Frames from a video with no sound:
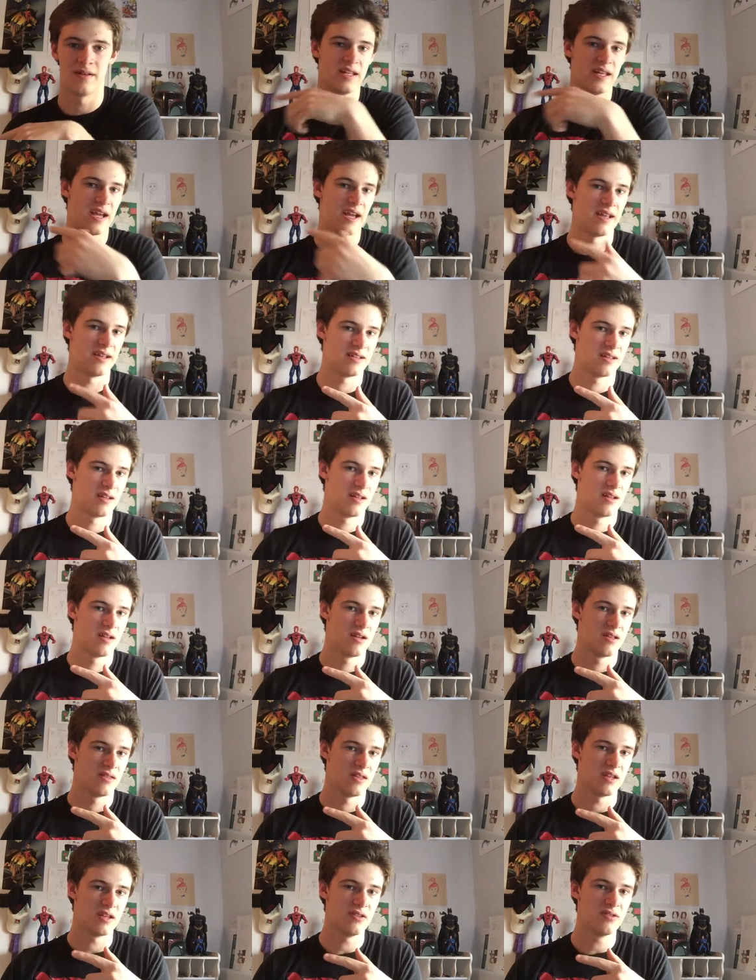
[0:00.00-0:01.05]
yet
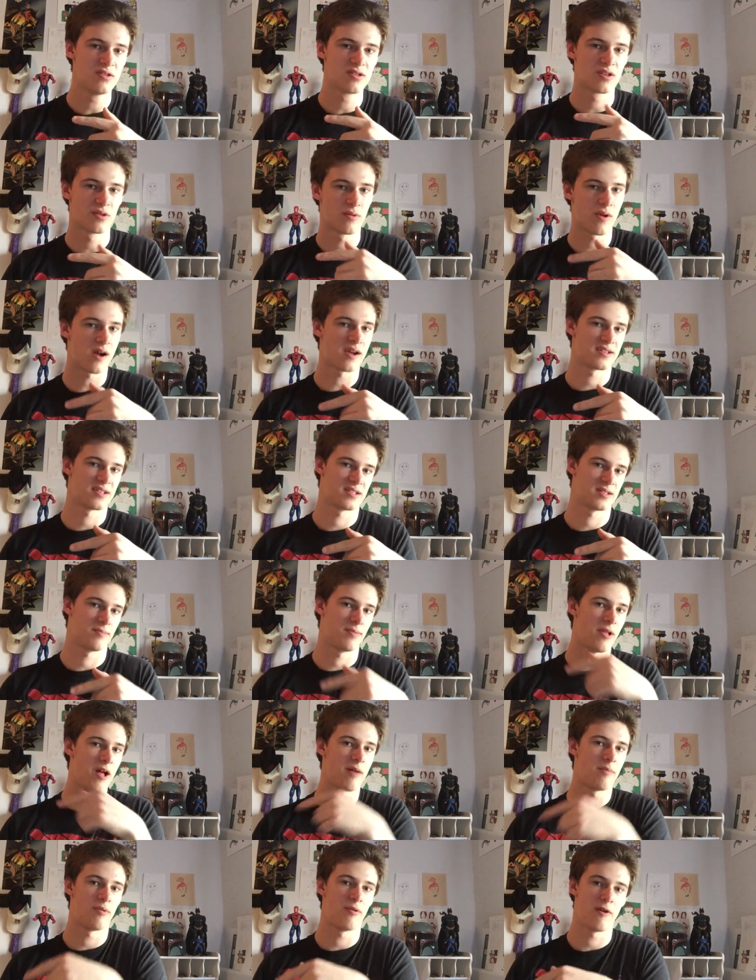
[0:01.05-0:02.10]
they use the rocks as a
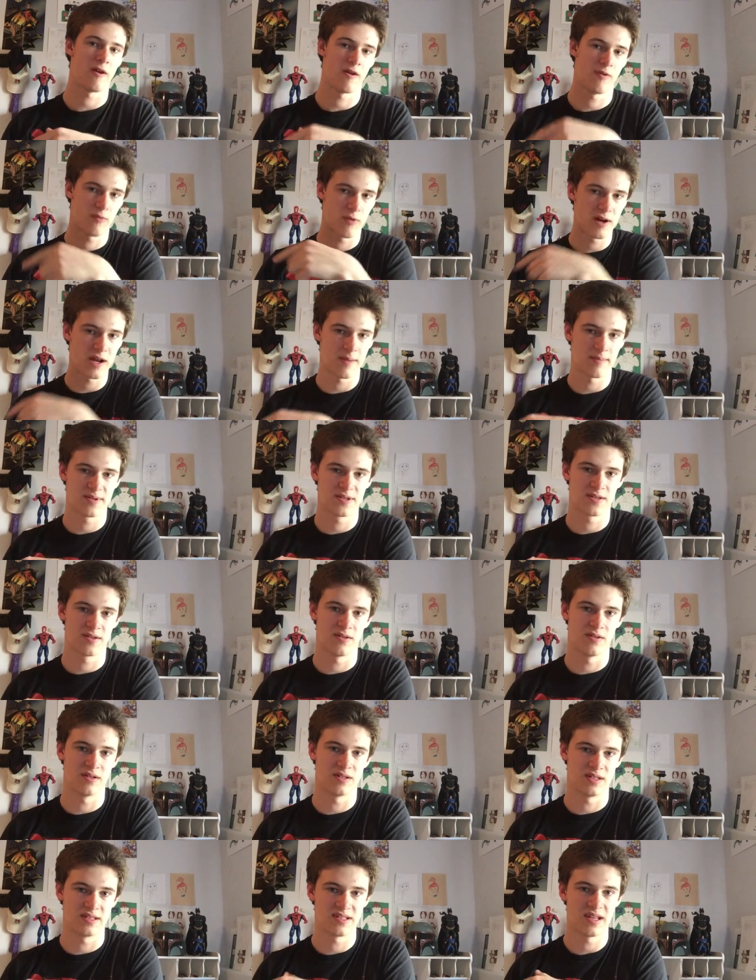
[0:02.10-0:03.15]
plot point in one
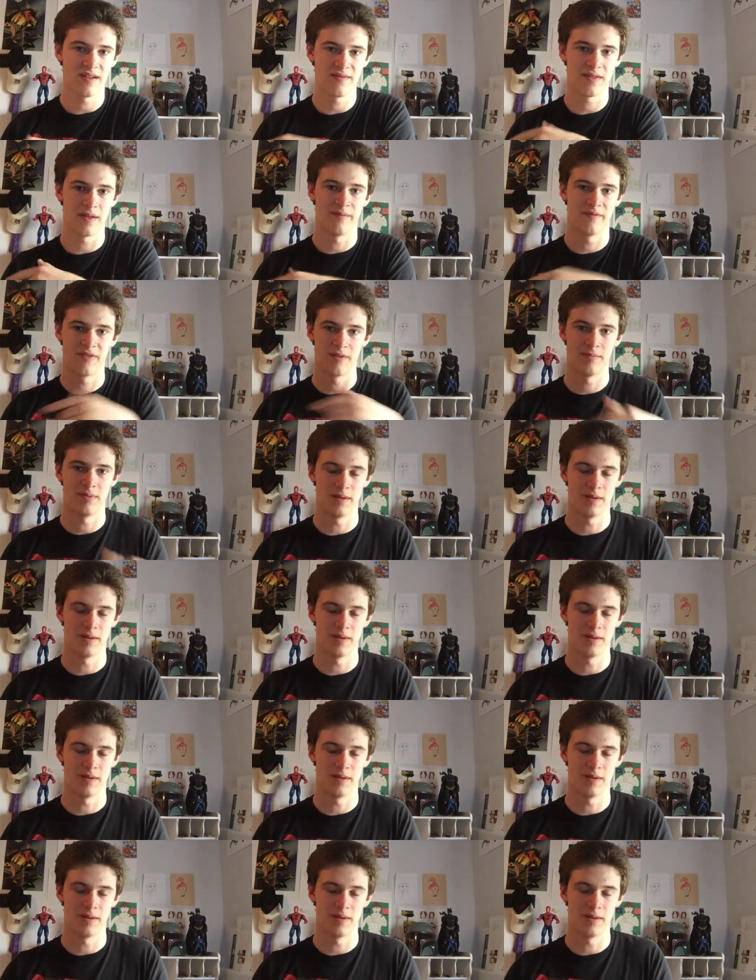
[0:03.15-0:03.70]
episode to save them from